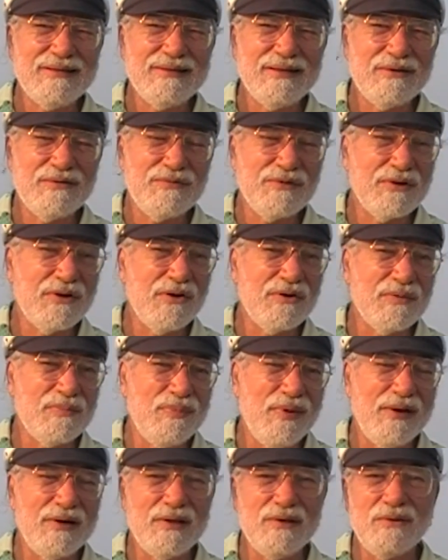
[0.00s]
Now, if you're
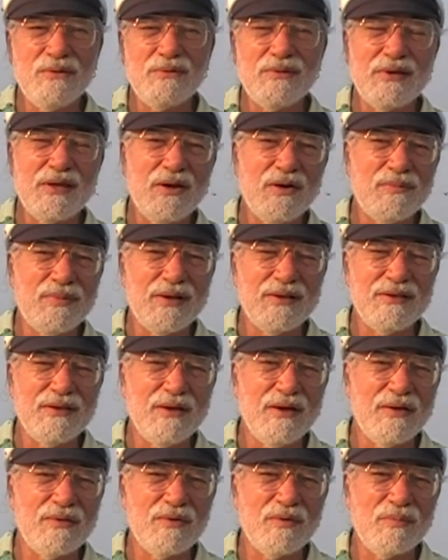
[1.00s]
codependent, you only care about
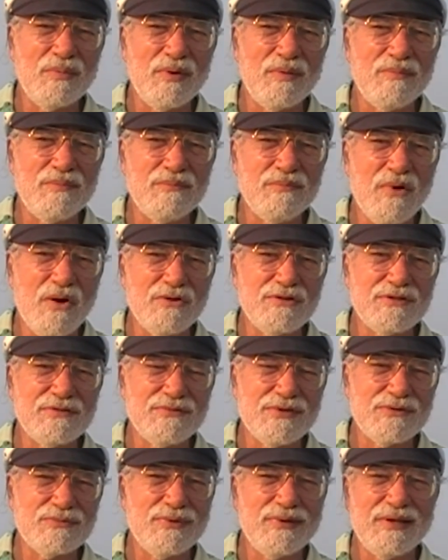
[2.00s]
the other, but most
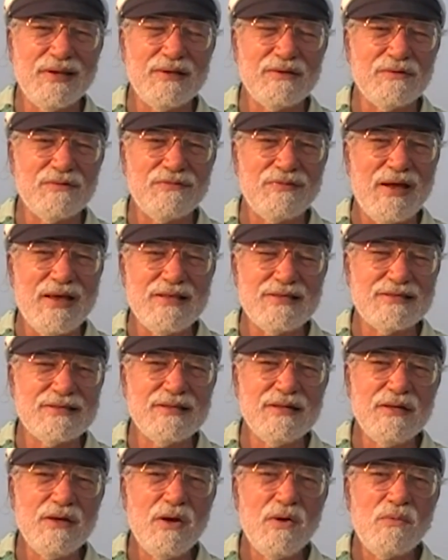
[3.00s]
of us, when we get into fights,
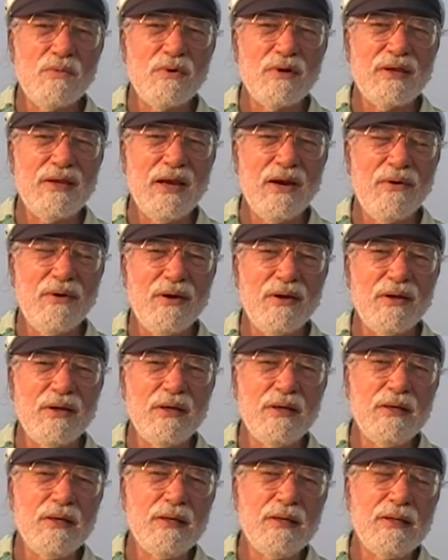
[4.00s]
we're caring